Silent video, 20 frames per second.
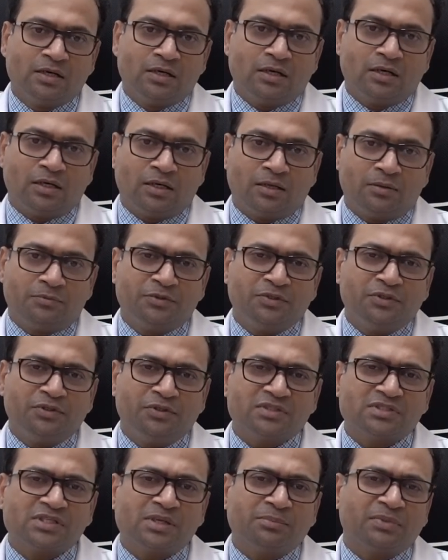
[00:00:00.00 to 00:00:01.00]

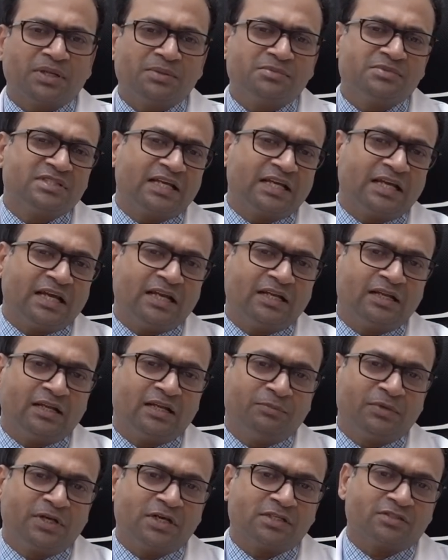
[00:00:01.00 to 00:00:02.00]
Sometimes they
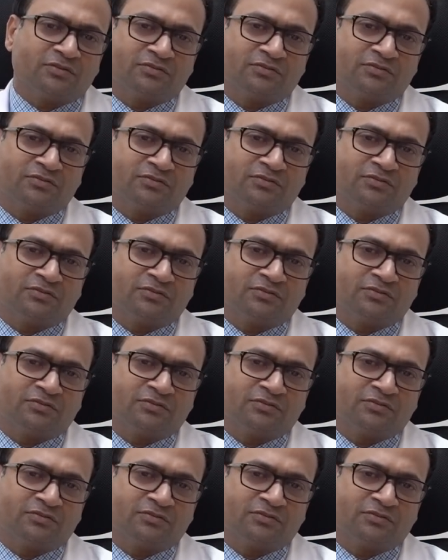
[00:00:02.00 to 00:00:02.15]
can, because of